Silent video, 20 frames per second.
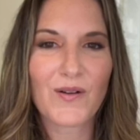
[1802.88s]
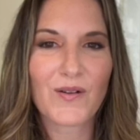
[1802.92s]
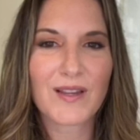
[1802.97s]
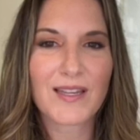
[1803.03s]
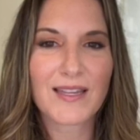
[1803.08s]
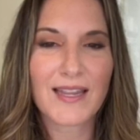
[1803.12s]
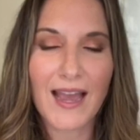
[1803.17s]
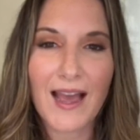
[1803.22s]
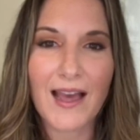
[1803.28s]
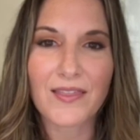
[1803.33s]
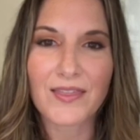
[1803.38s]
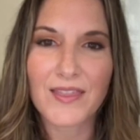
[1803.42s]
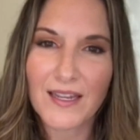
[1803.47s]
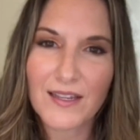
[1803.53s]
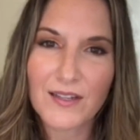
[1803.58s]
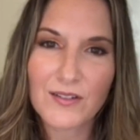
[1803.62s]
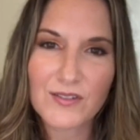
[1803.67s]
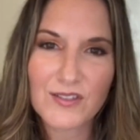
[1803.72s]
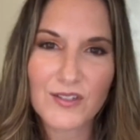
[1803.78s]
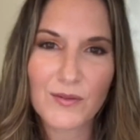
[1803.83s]
yeah,
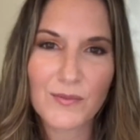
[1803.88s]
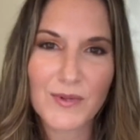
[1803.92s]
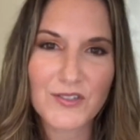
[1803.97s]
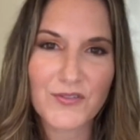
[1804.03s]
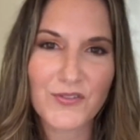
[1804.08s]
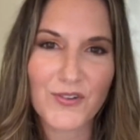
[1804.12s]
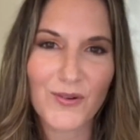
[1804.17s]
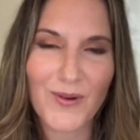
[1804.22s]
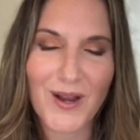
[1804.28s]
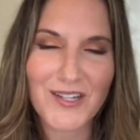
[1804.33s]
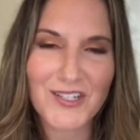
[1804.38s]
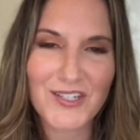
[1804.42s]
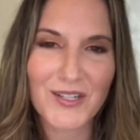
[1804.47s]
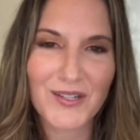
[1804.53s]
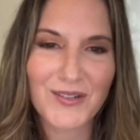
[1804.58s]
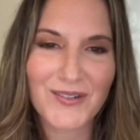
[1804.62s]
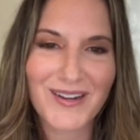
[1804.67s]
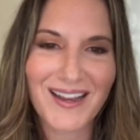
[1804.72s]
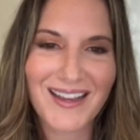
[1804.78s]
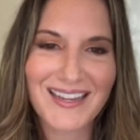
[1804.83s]
thank you so much for watching,
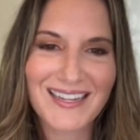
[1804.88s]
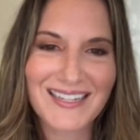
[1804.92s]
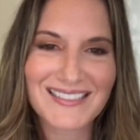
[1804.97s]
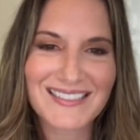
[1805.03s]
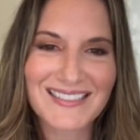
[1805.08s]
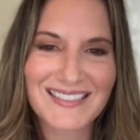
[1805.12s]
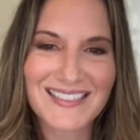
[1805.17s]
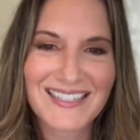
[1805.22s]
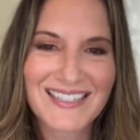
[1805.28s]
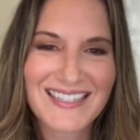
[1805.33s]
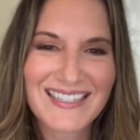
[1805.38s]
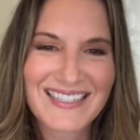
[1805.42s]
you guys.